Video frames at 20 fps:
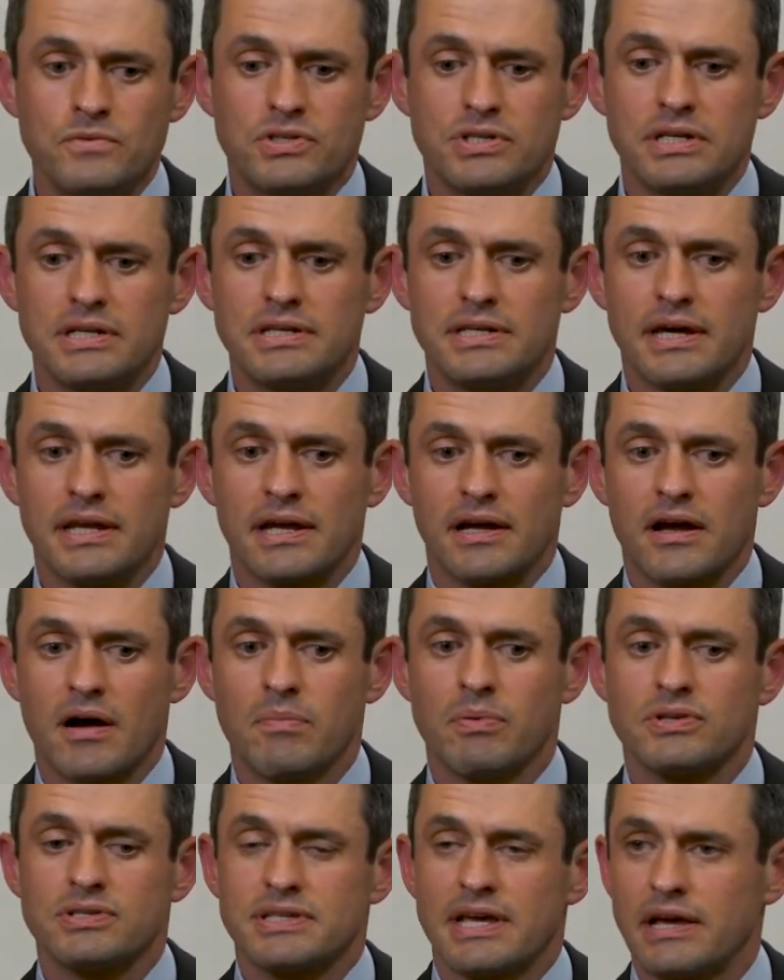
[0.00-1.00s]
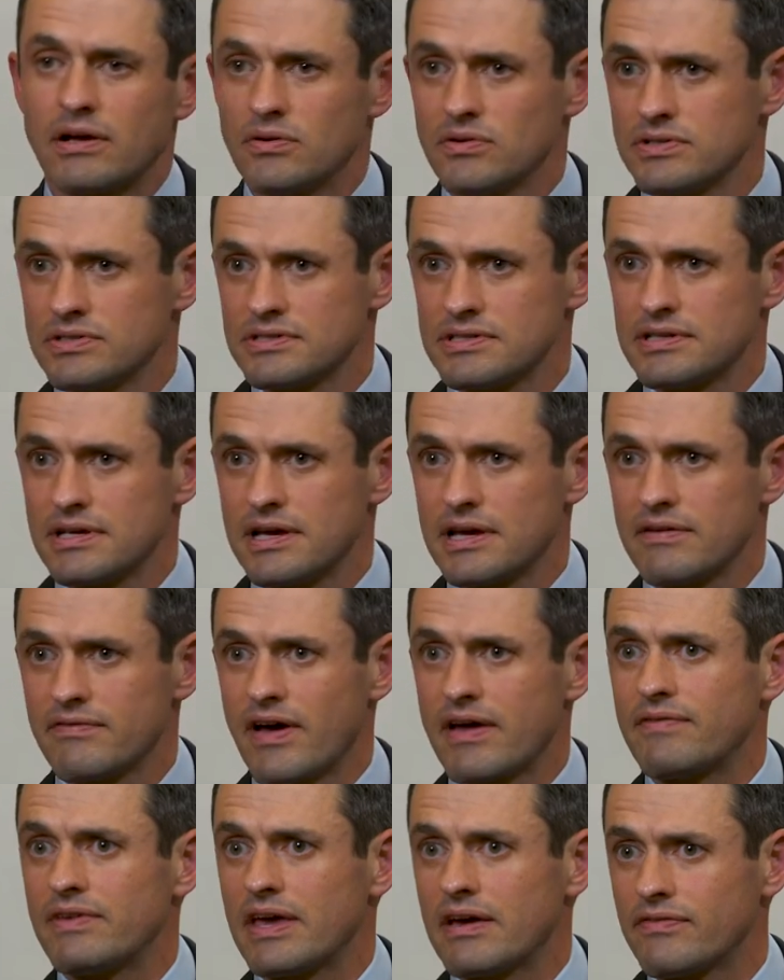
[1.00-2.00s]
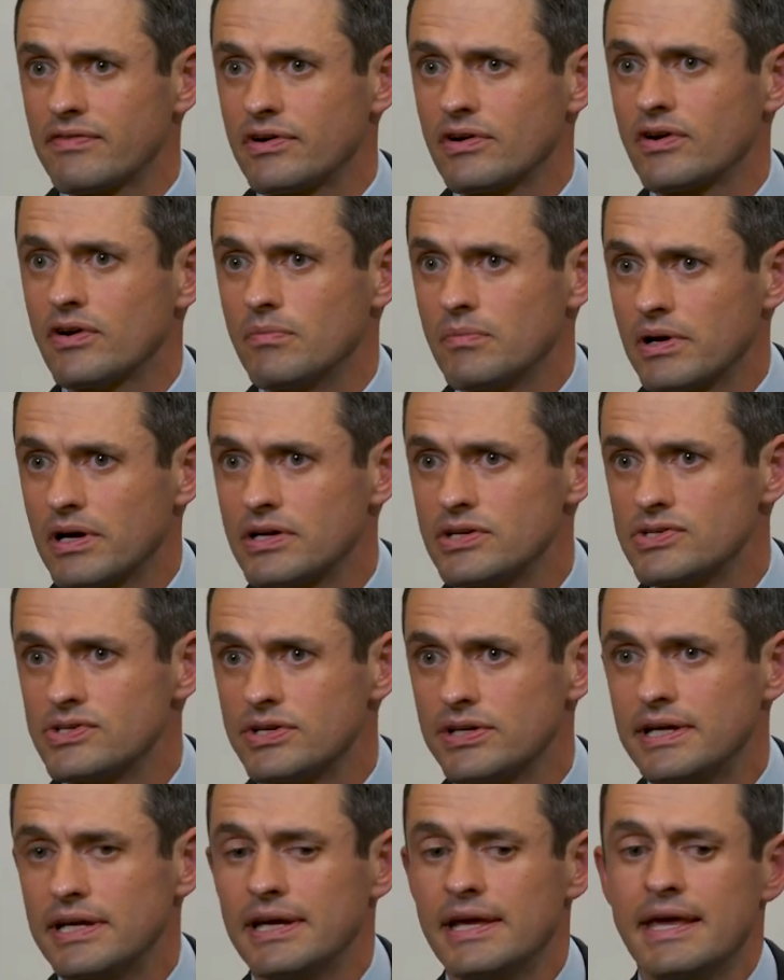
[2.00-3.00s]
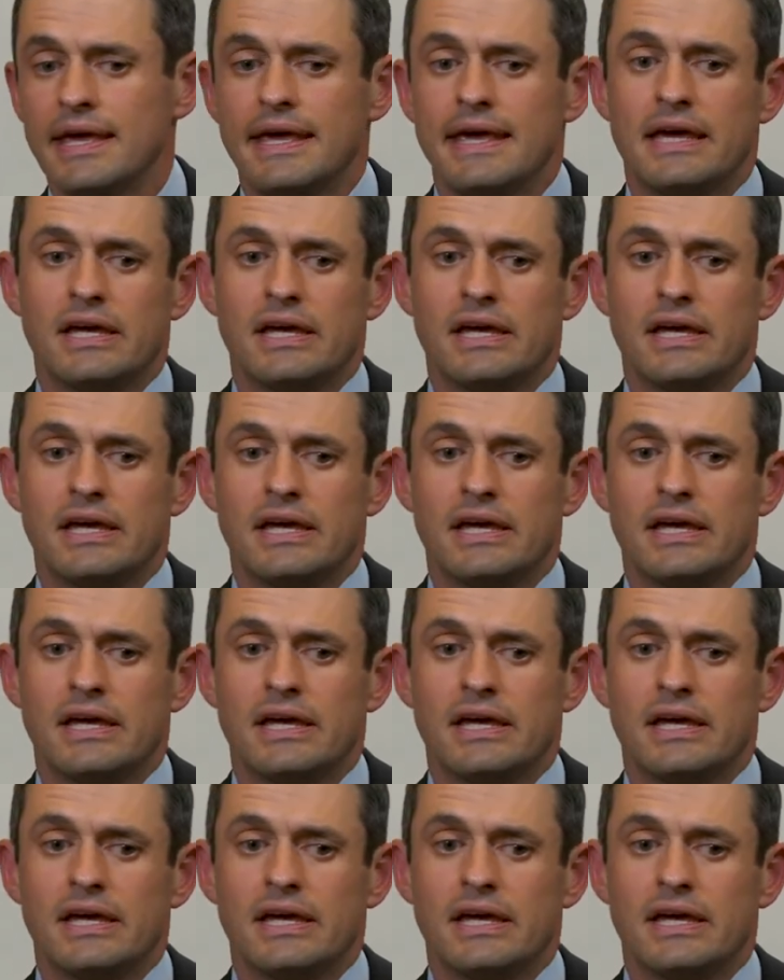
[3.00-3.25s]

she had done a couple of cycles of IVF in her home country.